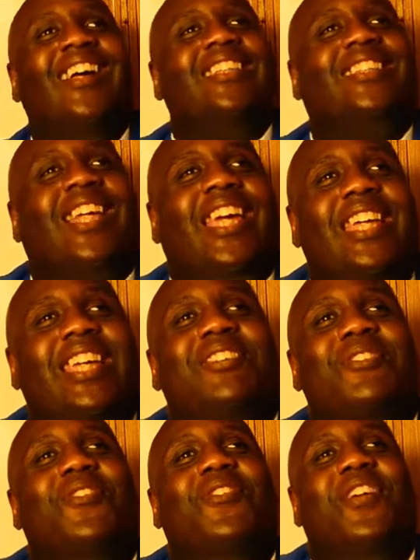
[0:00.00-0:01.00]
See,
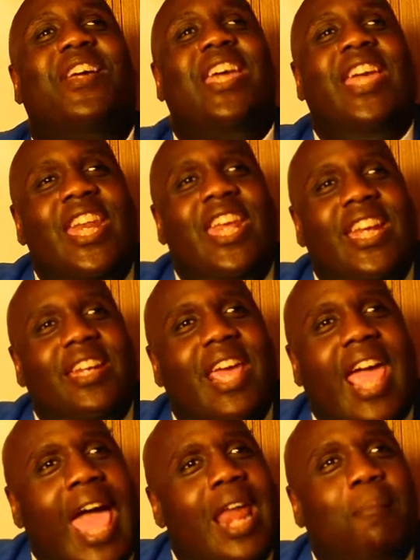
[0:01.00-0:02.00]
you idiot
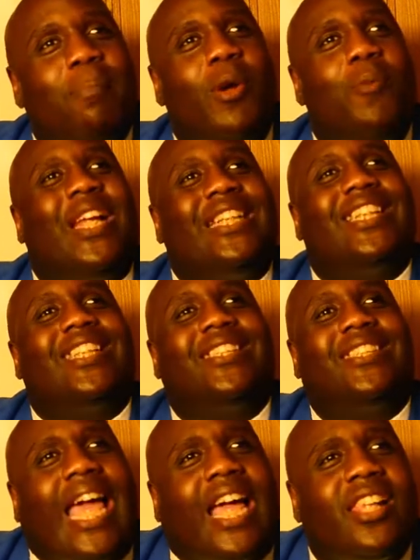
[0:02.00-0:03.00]
Adam Bloom, that's
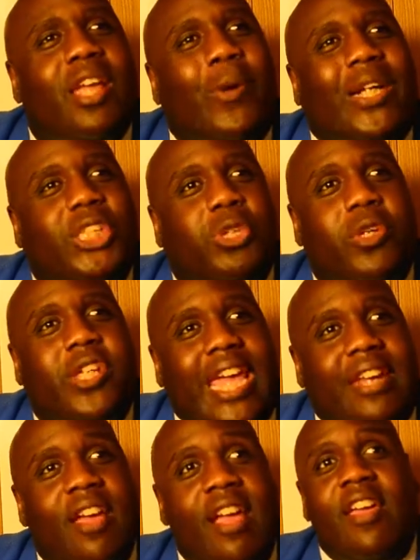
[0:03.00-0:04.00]
exactly what you get.
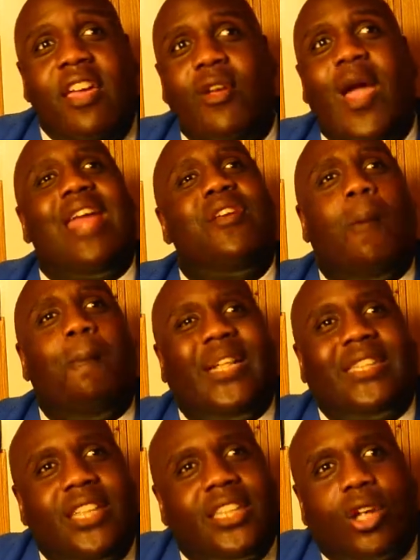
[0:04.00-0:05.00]
You had no
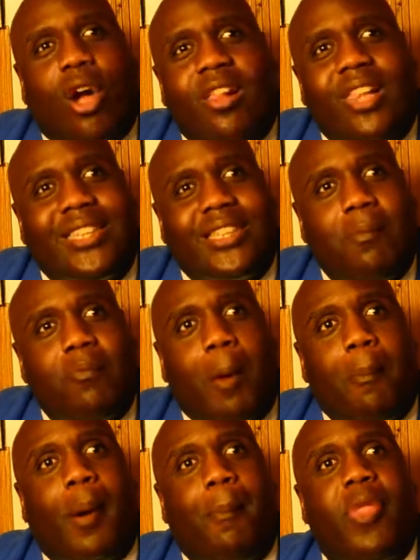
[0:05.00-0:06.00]
business calling some uh,
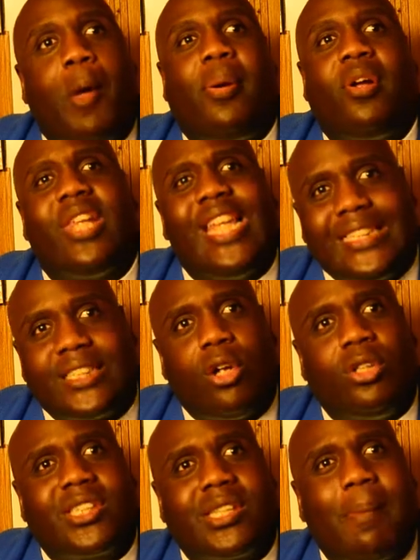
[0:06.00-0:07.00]
the police
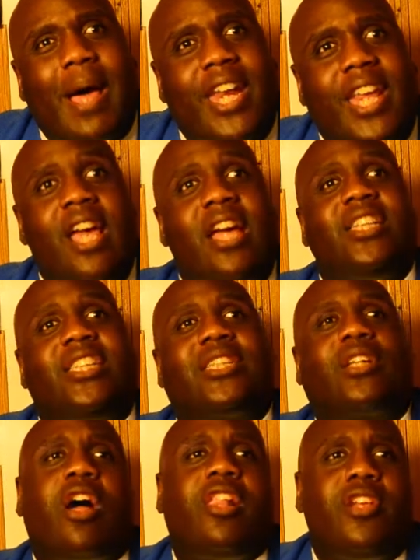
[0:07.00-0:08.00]
on somebody, just
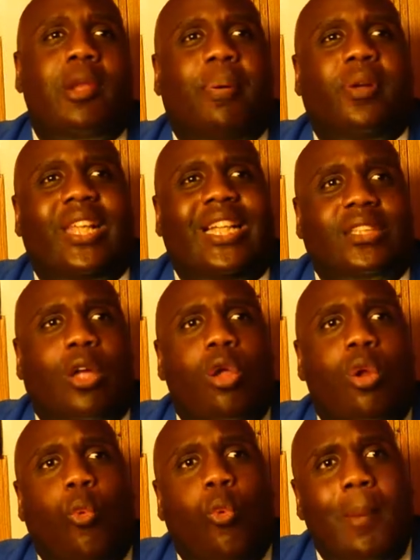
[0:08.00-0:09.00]
calling the police on
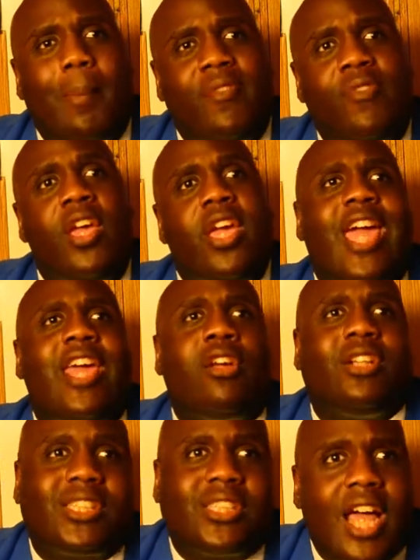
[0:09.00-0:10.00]
a woman and her
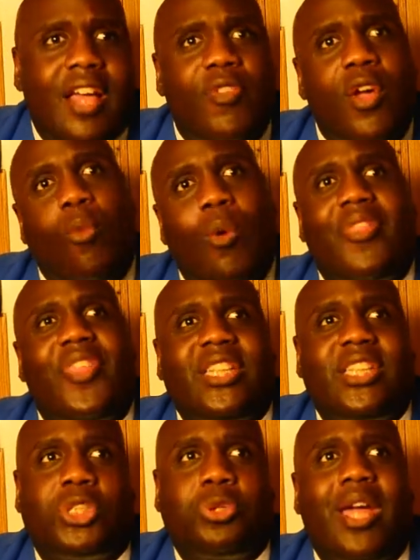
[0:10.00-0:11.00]
son while they're
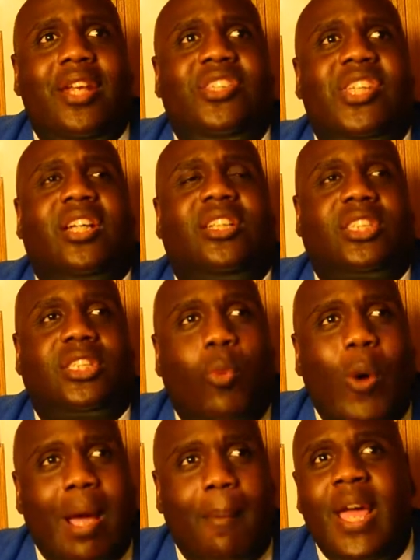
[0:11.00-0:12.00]
just trying to take a
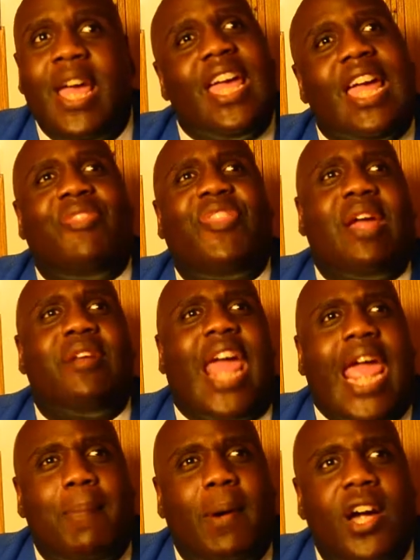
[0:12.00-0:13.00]
swim in their
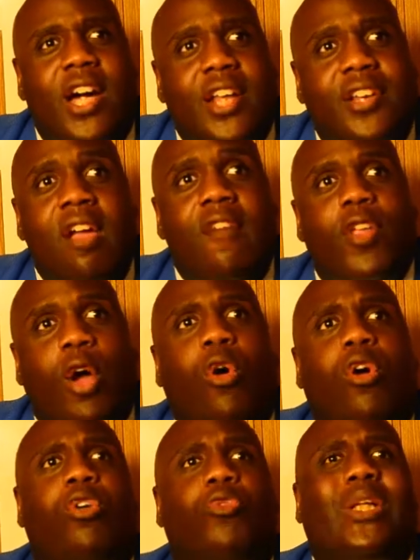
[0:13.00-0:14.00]
neighborhood, or,
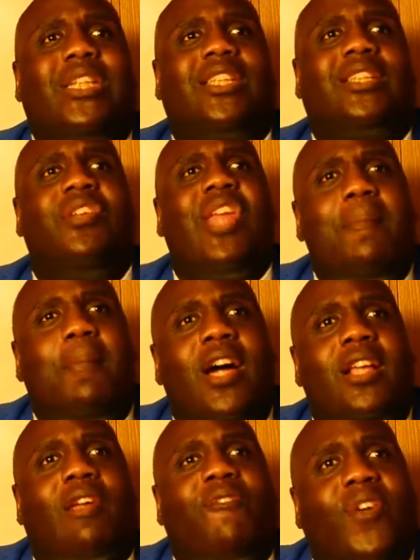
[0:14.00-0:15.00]
oh, which is a
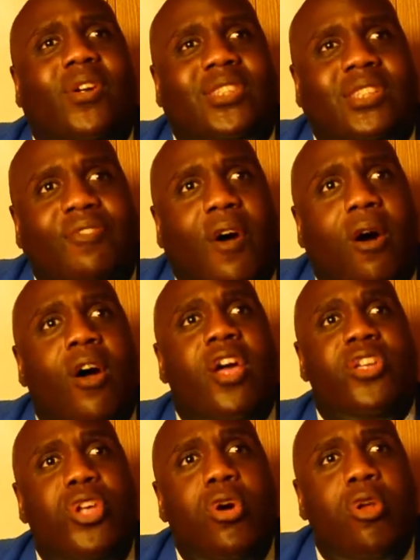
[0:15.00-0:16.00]
neighborhood that, first of all,
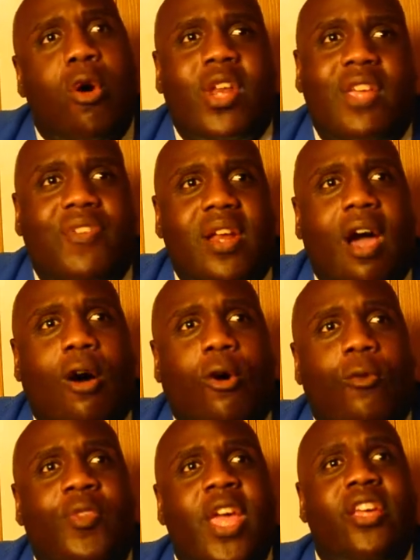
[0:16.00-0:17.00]
you don't even
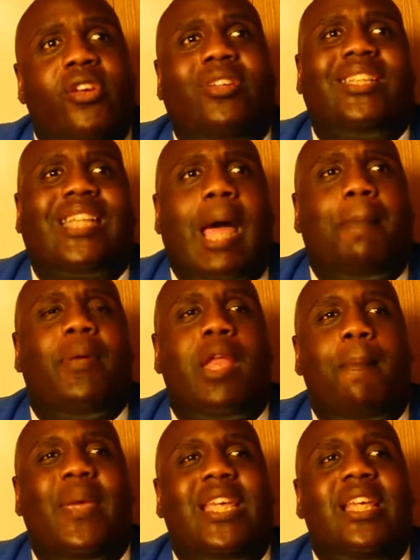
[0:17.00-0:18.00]
own. You just happen to
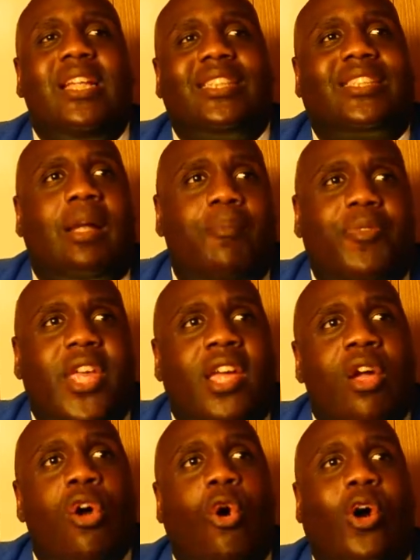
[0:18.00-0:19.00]
be something,
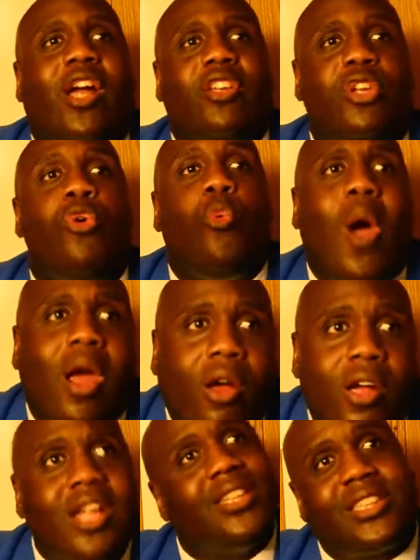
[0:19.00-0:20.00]
or you
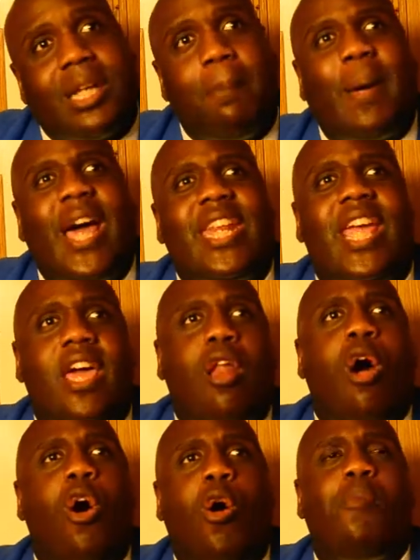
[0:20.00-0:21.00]
were, somebody in a
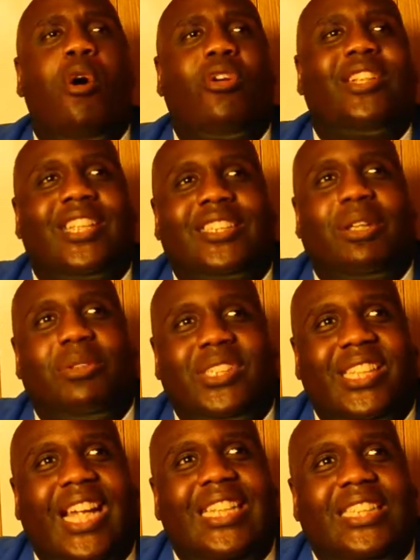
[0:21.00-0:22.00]
homeowners
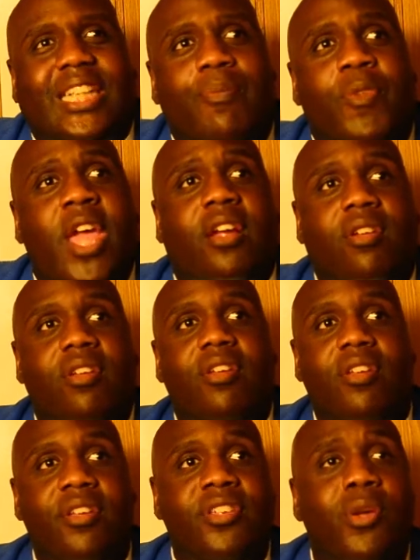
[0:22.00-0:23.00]
association
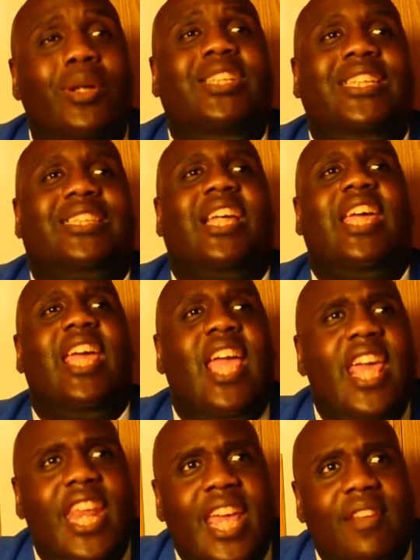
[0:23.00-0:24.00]
you're just an
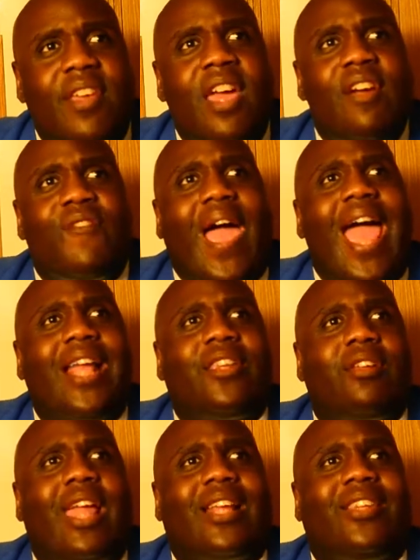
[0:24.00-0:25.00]
idiot for
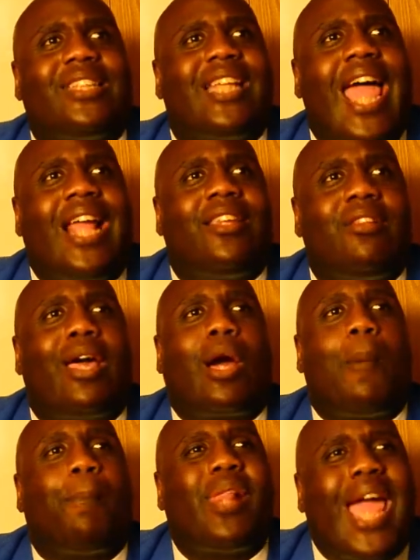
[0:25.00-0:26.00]
acting like this, acting like a
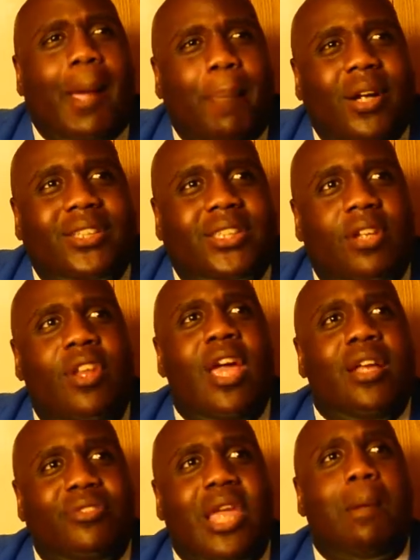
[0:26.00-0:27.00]
black person
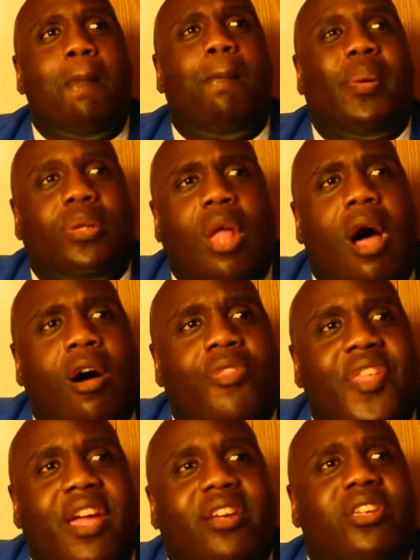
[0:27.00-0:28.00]
didn't belong
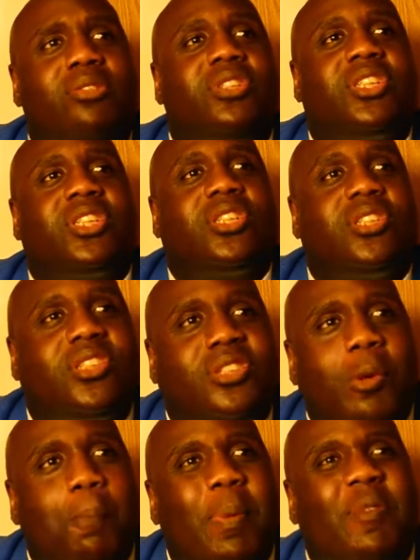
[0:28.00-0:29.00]
there. You
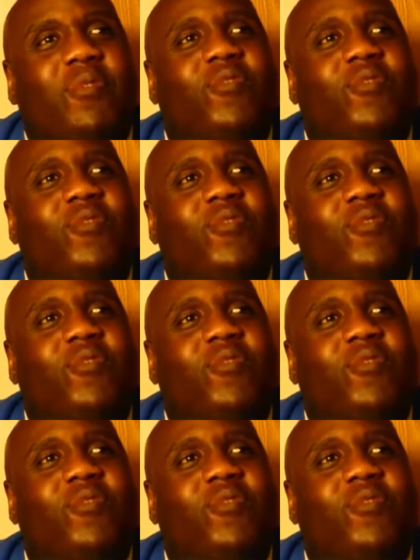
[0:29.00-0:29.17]
stupid.